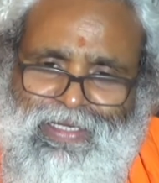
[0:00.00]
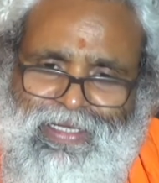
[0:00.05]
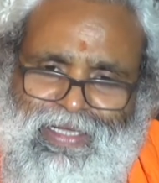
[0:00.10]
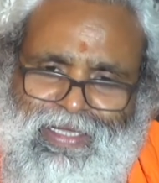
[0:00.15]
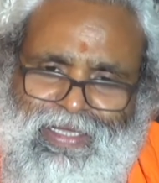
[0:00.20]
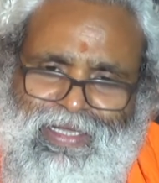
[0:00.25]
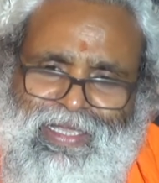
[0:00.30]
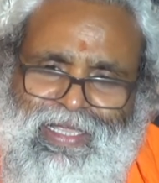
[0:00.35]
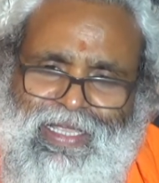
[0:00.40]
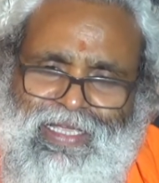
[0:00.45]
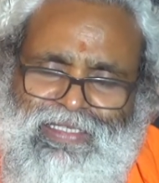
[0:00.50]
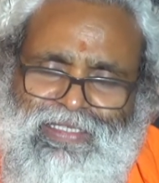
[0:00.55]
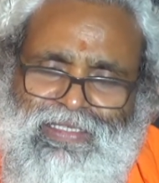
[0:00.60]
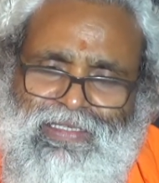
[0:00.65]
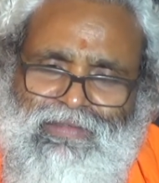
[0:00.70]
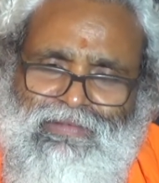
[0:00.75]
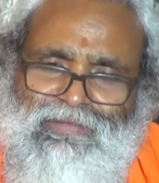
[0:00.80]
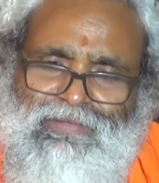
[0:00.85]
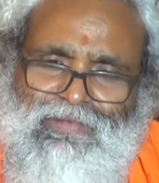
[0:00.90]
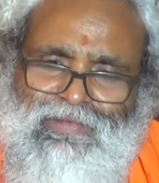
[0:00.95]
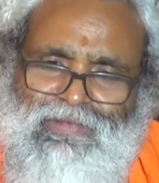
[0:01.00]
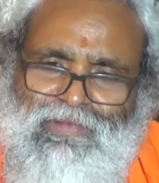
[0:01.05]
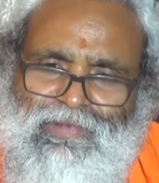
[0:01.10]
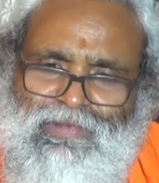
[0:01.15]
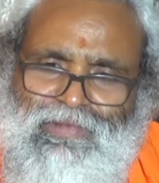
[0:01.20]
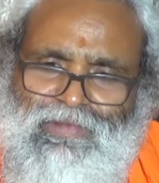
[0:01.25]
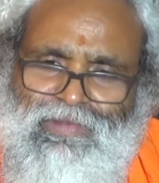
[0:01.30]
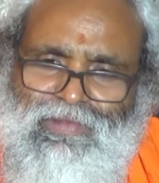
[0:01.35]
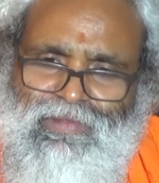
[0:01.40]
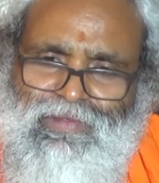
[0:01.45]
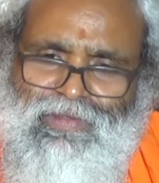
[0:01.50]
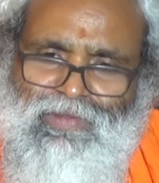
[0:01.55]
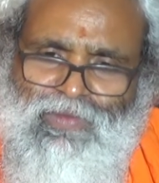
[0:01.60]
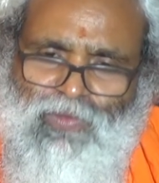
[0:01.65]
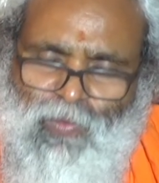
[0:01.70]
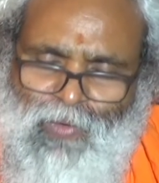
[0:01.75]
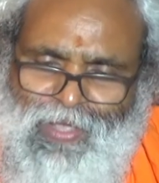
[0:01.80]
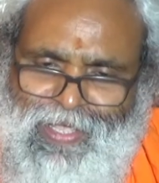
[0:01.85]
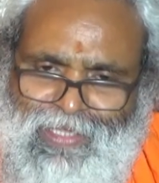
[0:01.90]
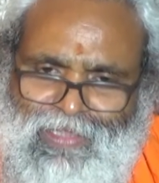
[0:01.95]
is
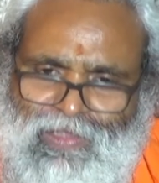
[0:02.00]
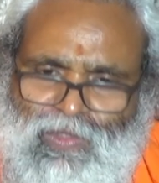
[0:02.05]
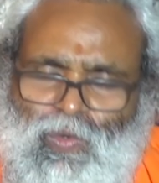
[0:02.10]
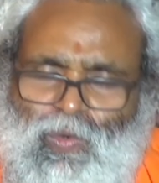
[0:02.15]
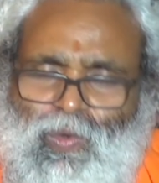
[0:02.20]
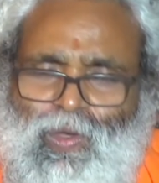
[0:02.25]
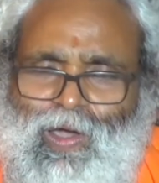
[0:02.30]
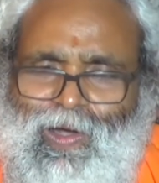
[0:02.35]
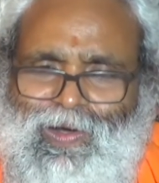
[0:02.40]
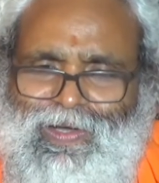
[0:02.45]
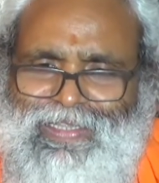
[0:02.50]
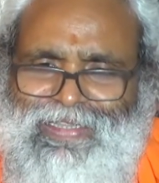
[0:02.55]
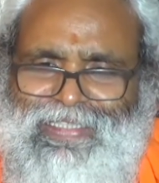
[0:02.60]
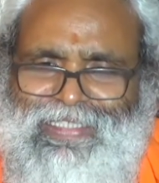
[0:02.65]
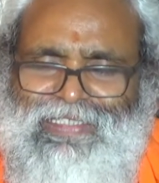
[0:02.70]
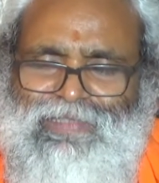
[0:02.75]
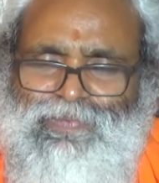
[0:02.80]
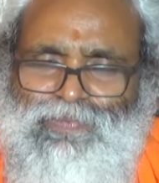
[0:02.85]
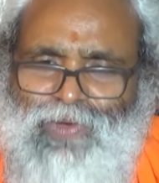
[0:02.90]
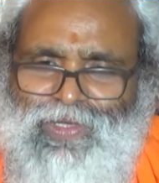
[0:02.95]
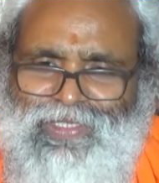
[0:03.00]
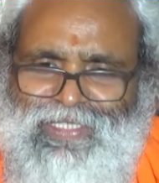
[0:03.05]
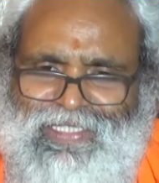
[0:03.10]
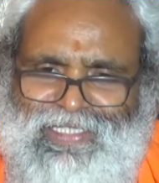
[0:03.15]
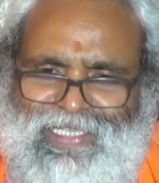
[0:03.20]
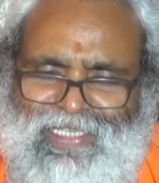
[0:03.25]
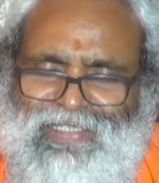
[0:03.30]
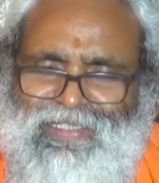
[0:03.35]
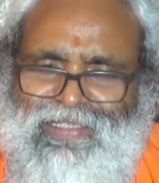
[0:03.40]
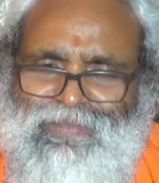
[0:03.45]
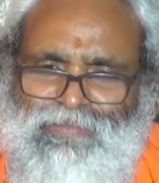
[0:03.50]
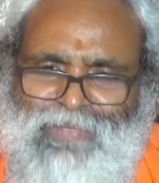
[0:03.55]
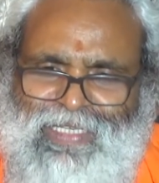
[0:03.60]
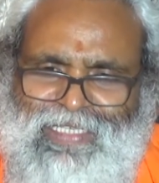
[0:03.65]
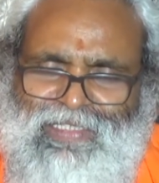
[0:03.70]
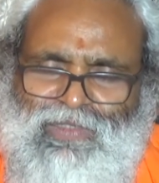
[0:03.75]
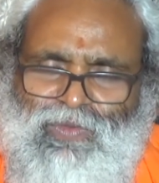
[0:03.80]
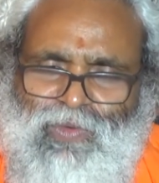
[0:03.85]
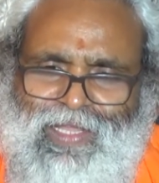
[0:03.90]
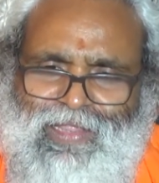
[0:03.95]
going through all these processes,
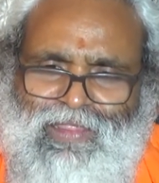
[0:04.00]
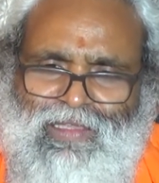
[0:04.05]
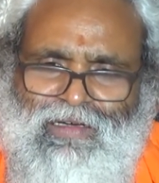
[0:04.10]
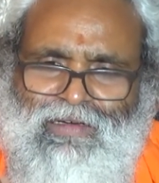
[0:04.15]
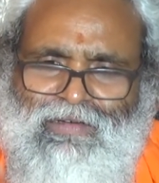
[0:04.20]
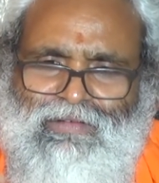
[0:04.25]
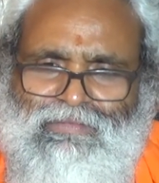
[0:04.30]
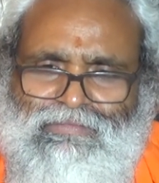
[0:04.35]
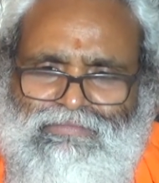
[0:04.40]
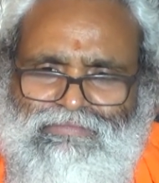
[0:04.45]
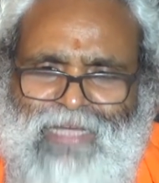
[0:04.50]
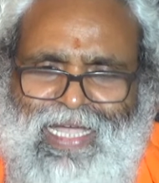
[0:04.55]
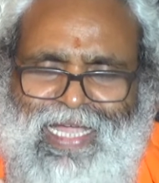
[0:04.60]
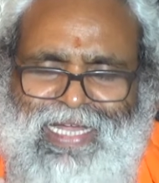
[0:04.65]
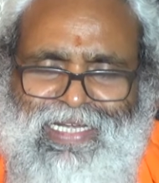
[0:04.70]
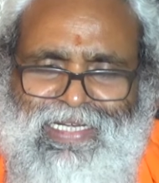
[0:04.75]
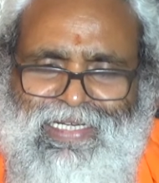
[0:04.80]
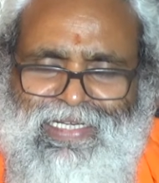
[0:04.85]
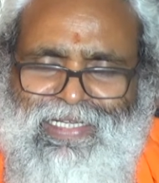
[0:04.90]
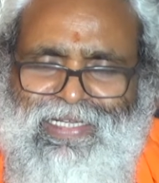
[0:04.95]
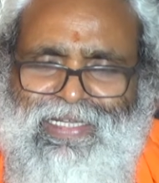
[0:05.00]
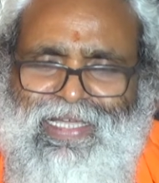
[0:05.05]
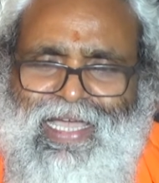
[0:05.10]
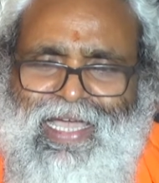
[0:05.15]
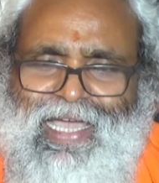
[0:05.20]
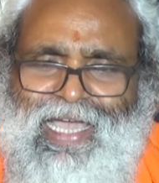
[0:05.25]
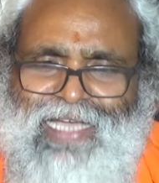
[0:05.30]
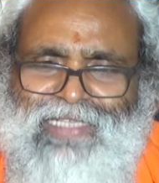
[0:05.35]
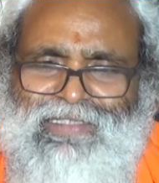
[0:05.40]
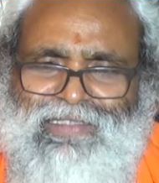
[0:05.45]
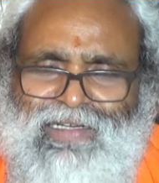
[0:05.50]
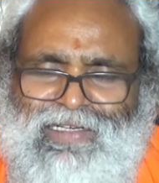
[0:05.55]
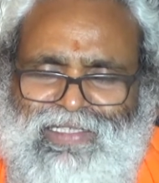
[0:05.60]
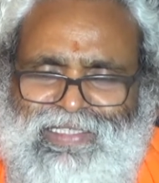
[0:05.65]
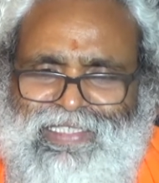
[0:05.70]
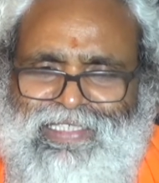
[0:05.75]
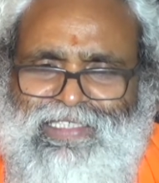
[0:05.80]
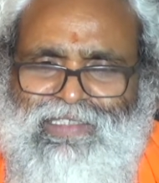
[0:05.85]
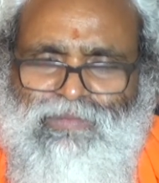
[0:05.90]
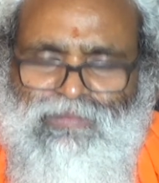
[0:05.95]
means when the mind has got its